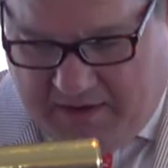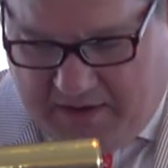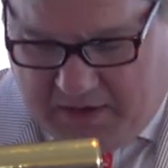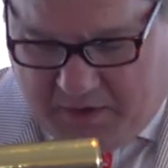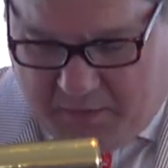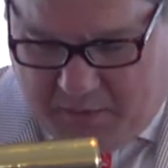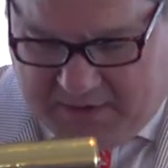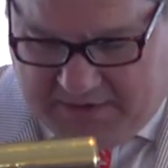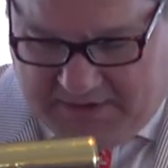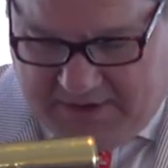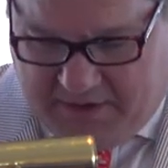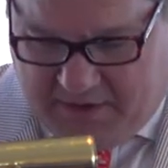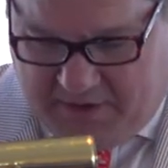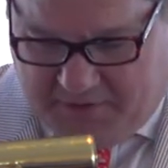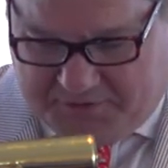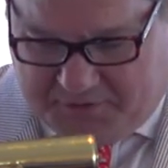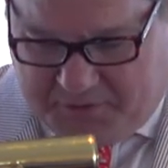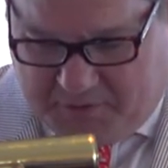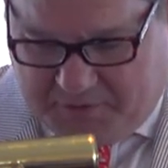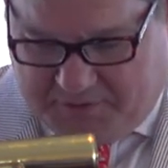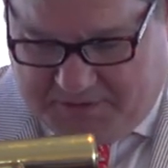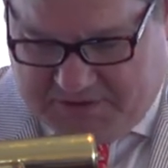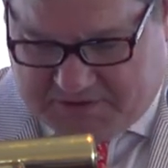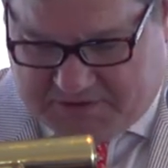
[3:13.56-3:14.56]
going to quickly go
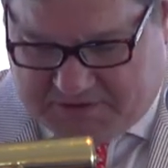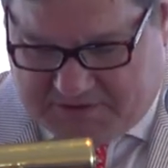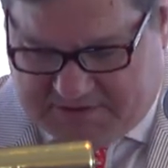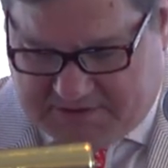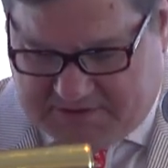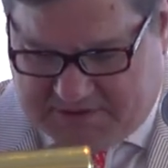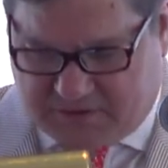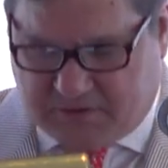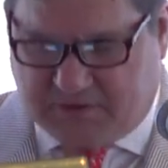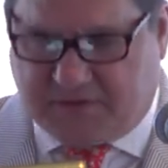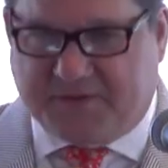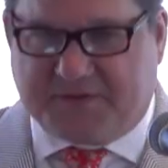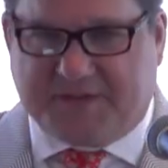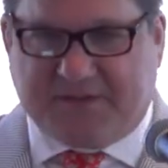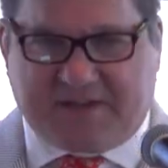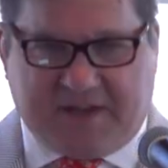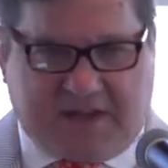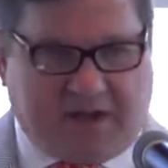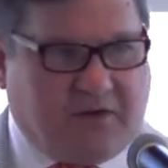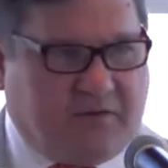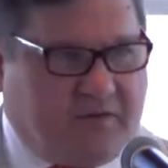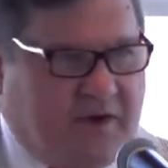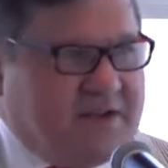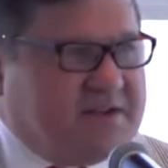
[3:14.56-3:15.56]
through these just to sort of
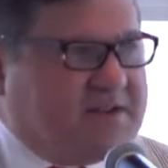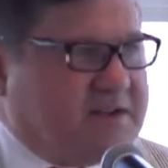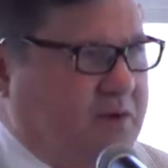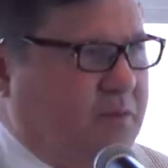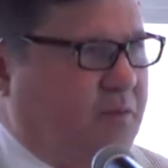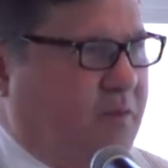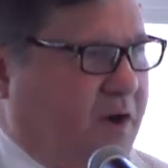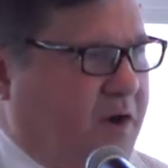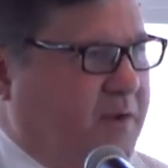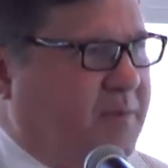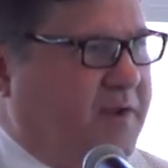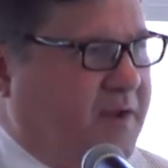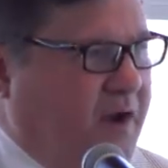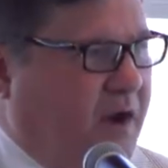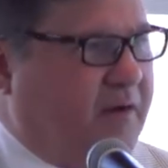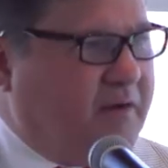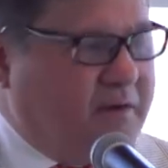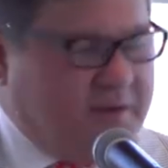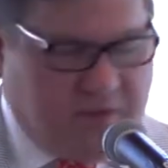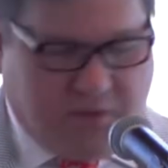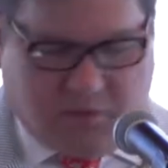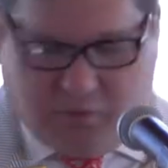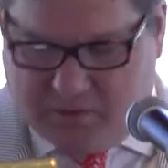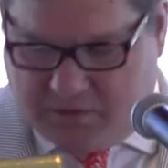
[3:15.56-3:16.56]
center us in where we
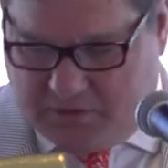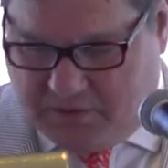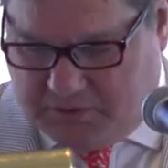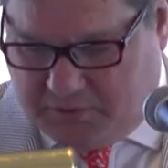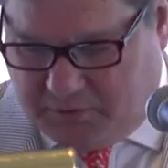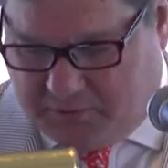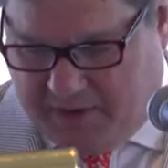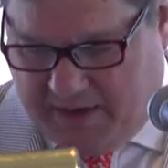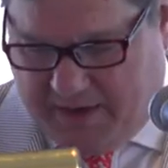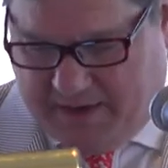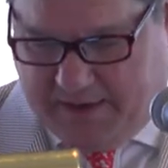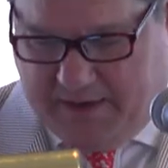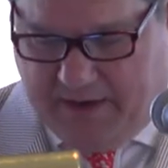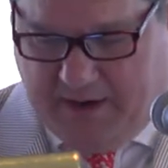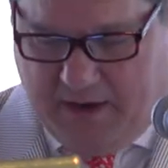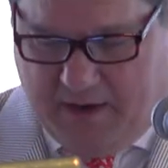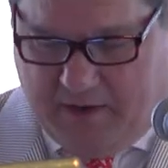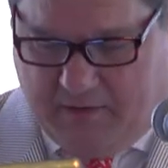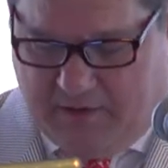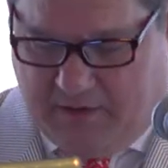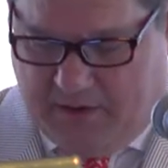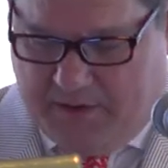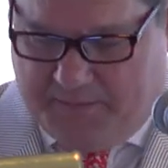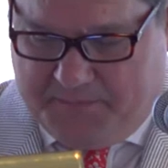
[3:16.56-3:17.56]
are in the world right
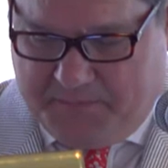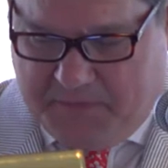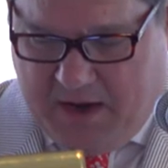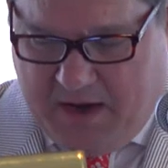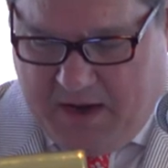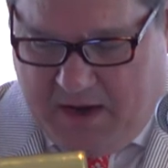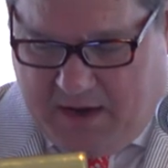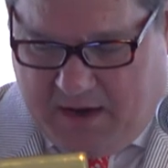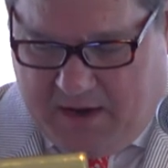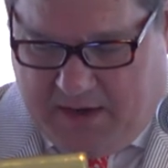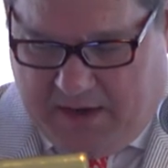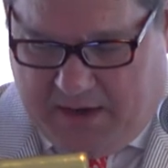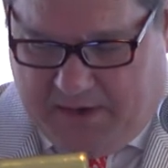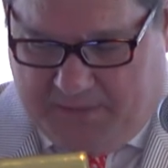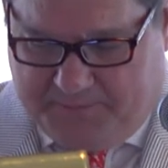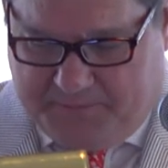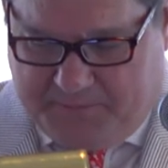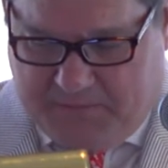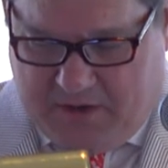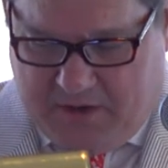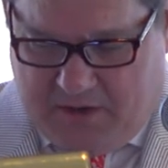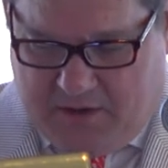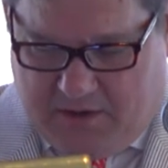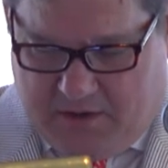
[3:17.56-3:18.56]
now.
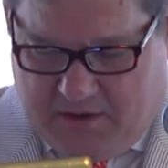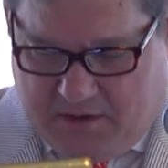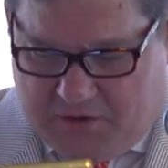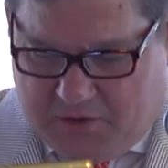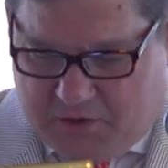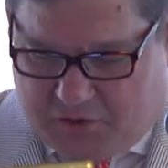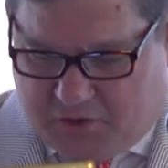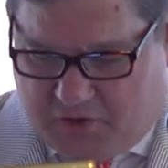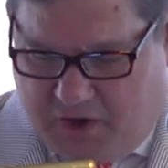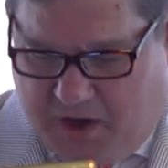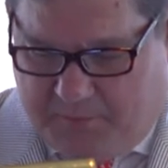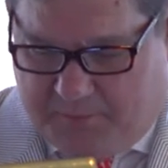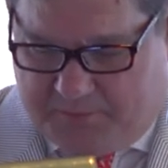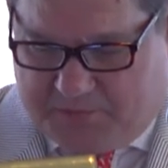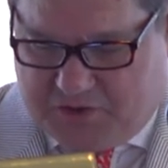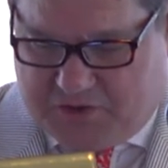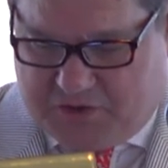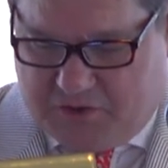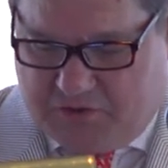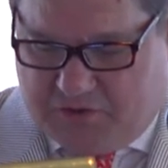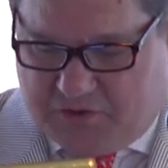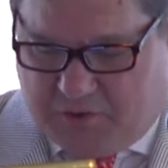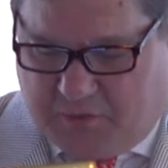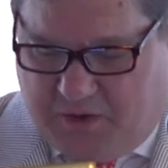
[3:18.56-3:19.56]
Trump,
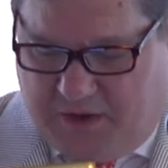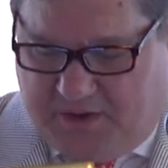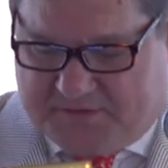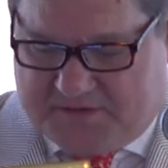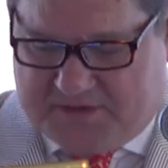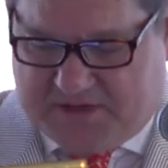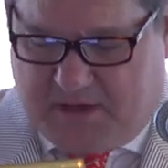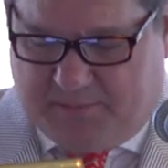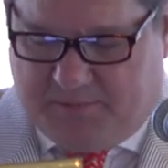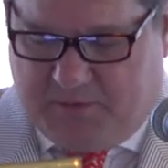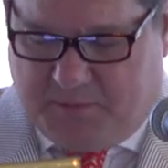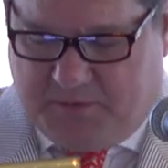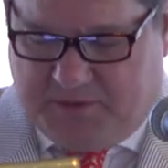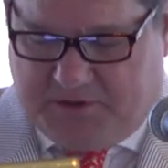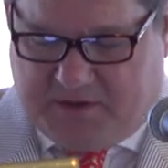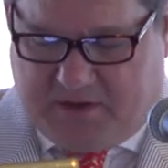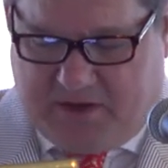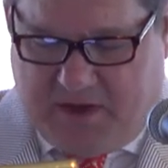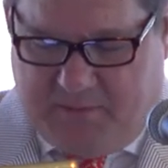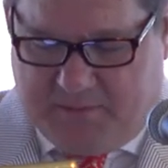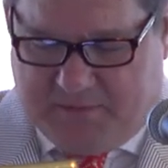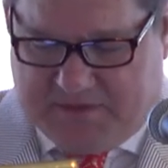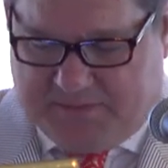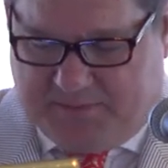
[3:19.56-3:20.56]
June 12th summit with
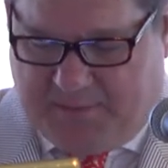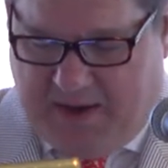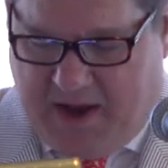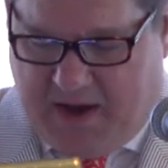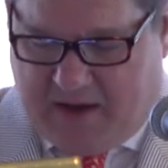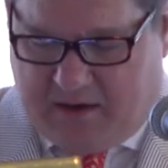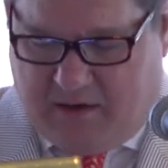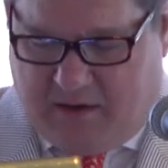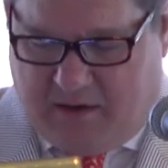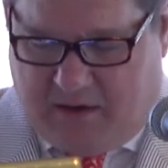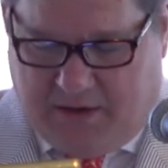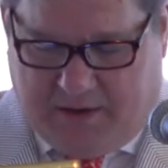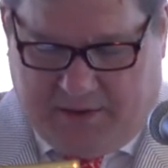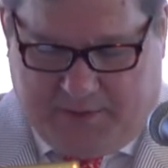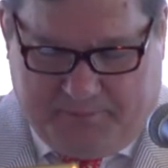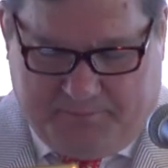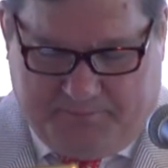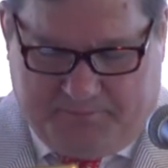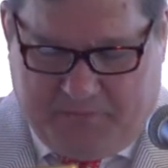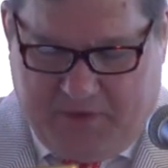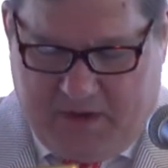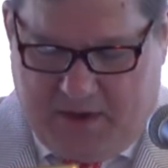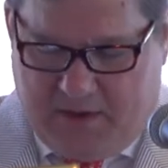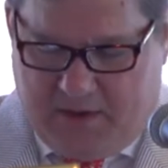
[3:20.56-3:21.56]
Kim is back on.
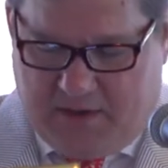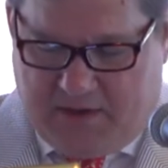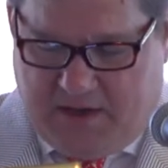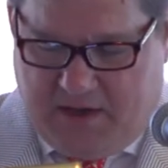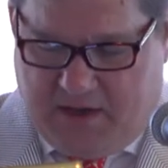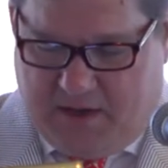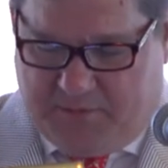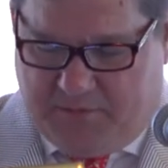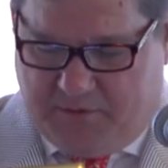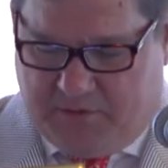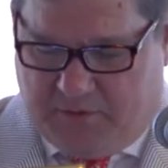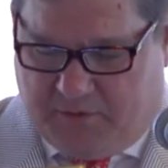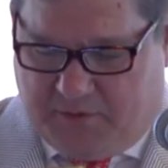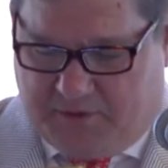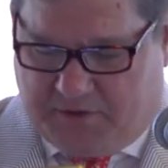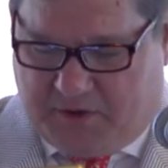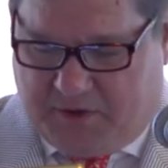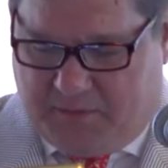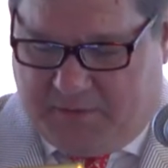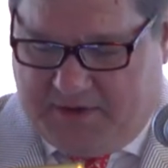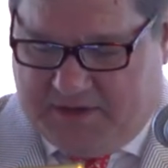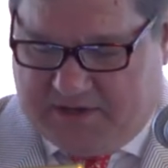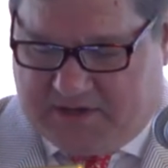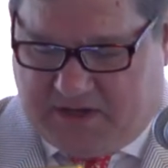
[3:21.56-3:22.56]
Kim, North
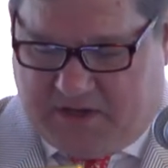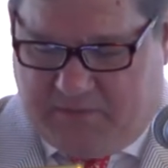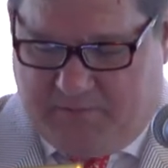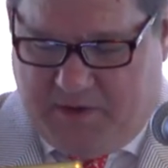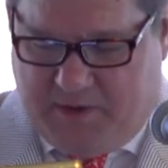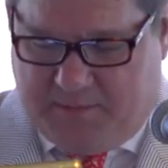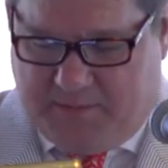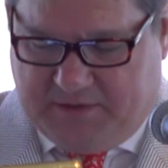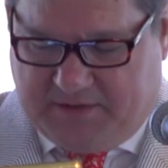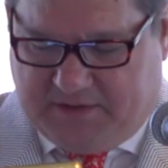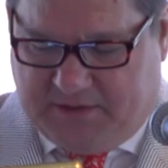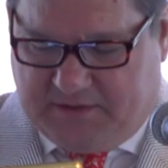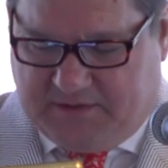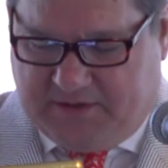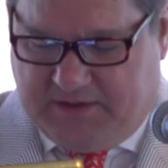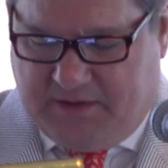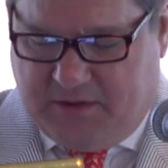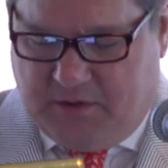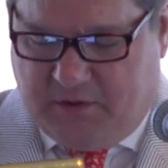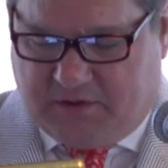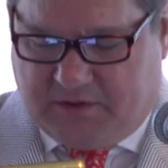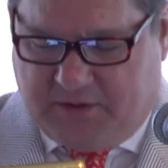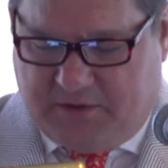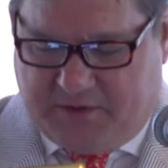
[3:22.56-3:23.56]
Korea's commitment to
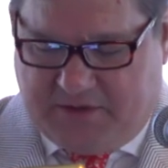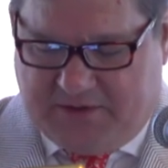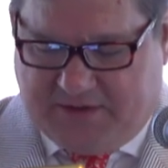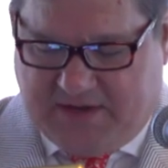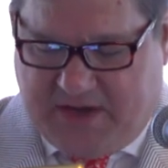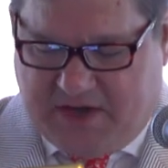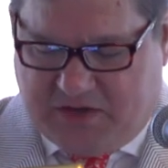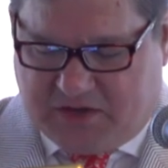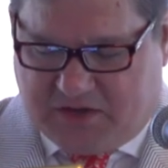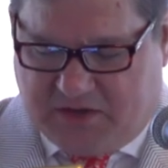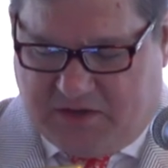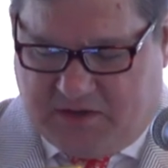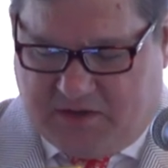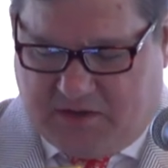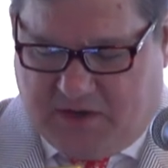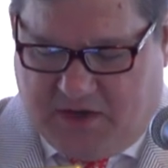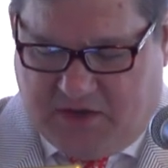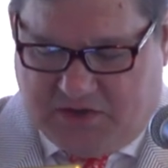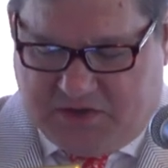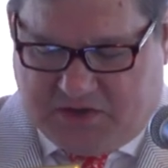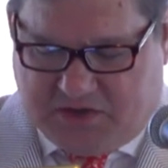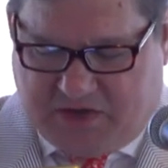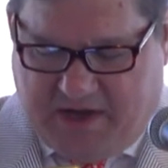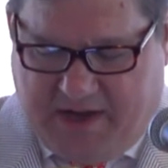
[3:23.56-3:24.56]
denuclearization
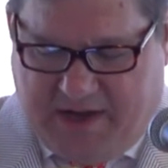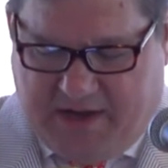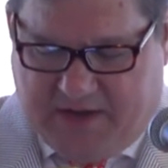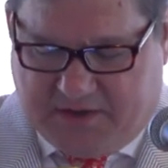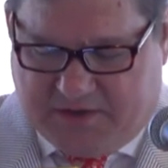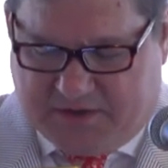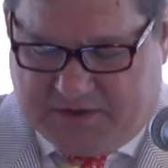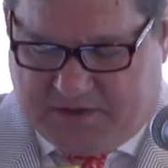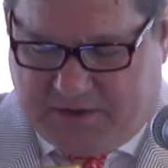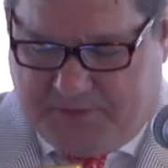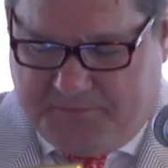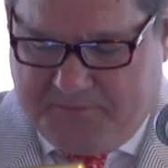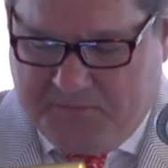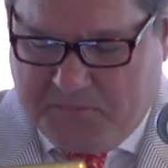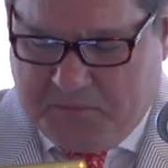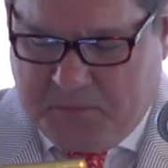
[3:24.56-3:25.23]
unchanged.